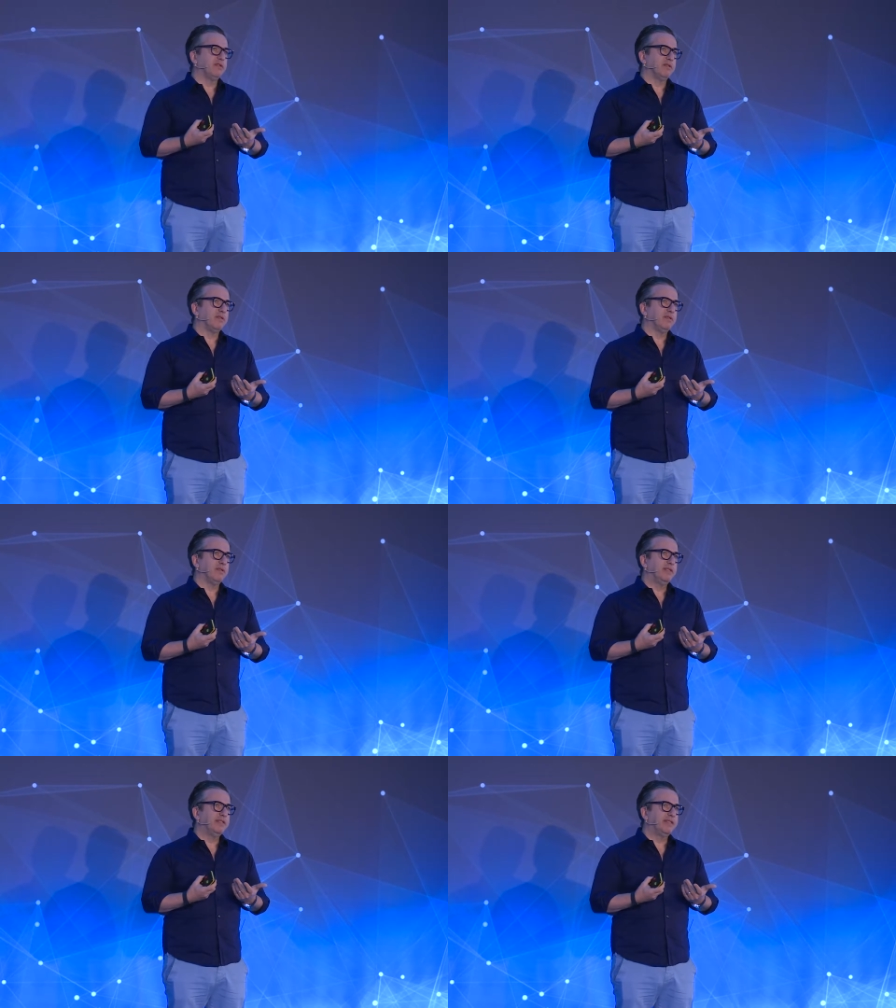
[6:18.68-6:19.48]
it,
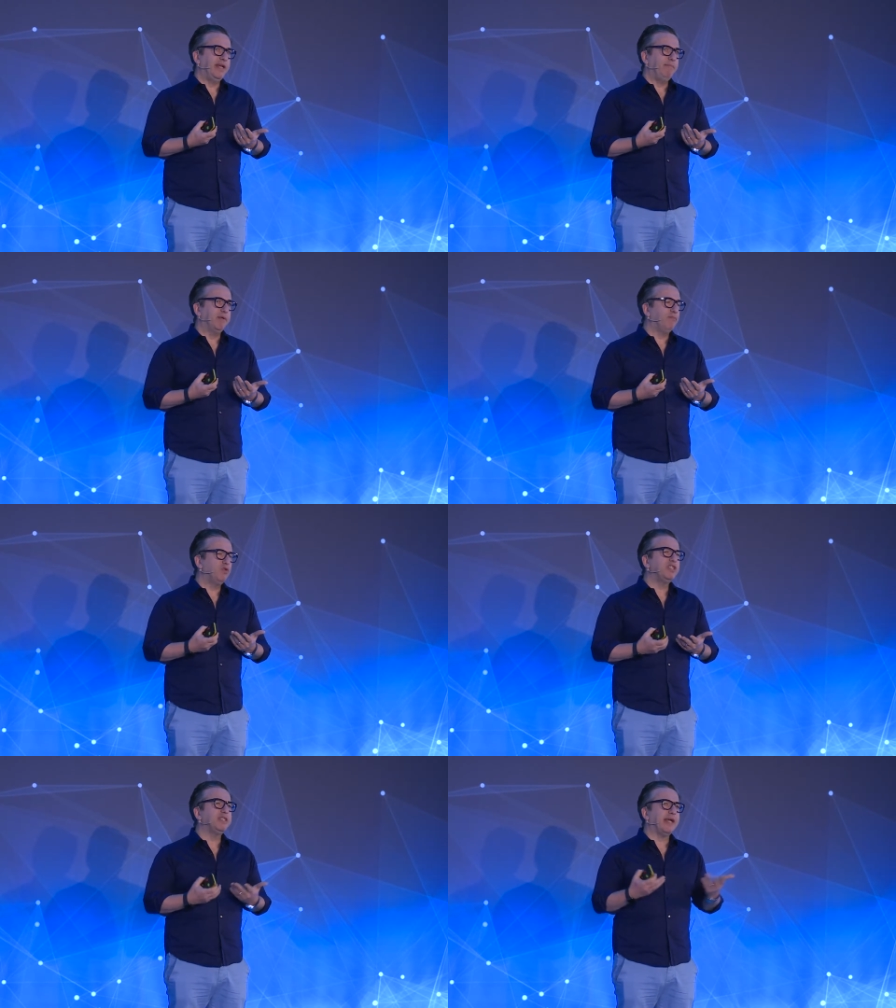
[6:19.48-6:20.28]
his statement,
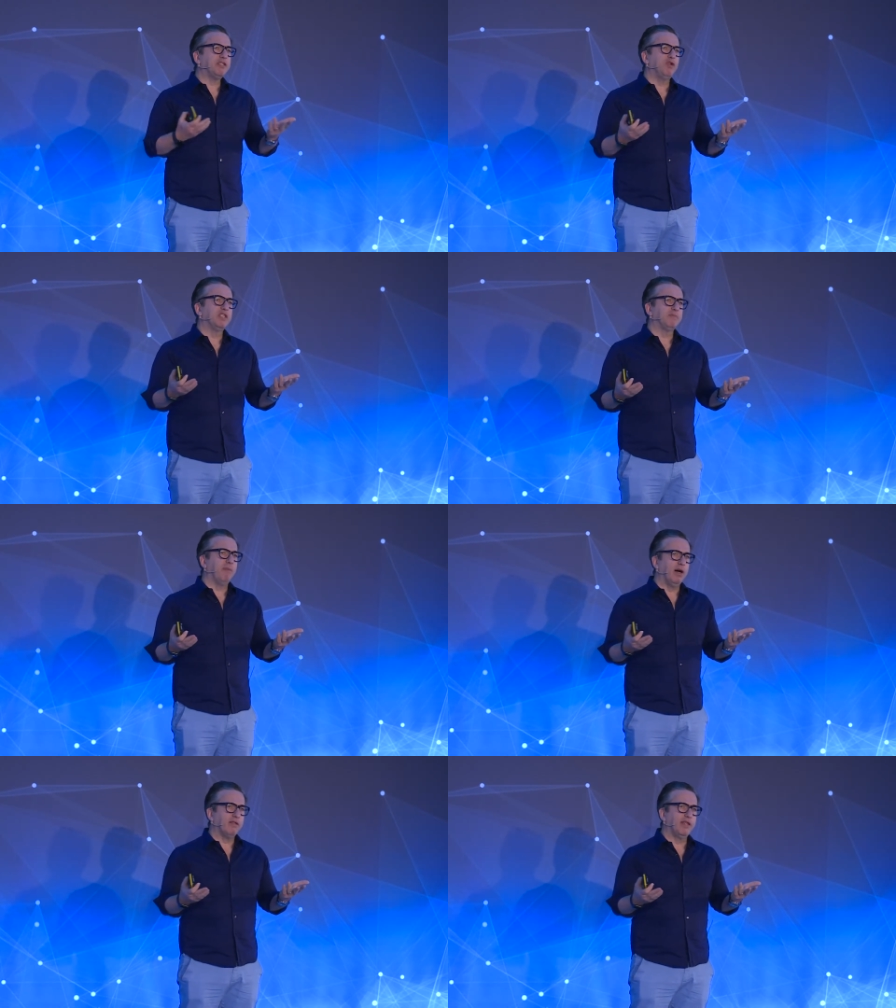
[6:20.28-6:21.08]
which is actually a
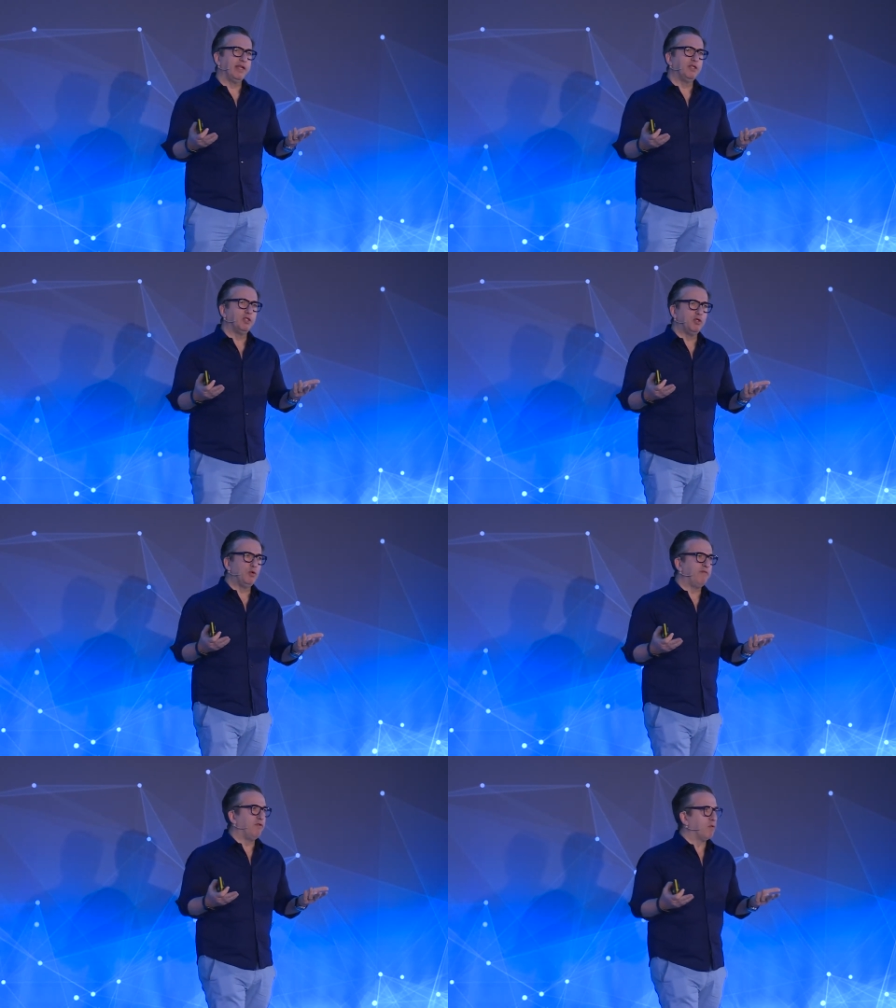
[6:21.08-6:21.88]
smart thing to do
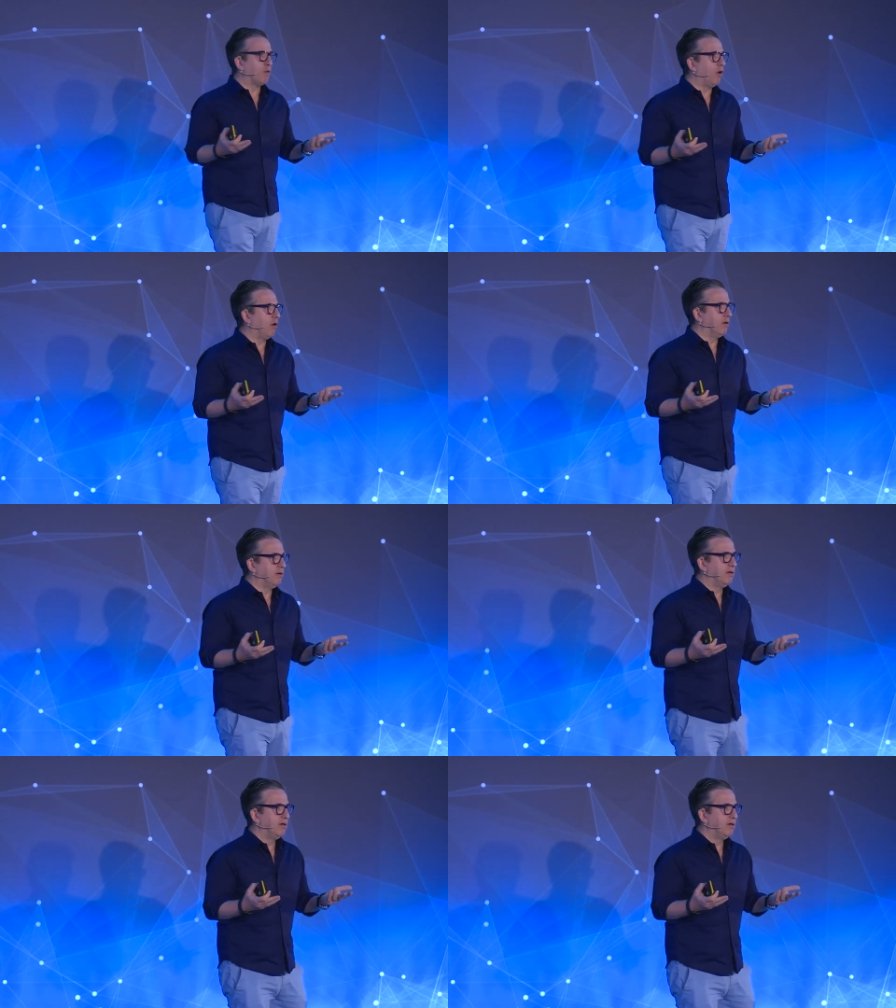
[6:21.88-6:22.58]
if you're wrong.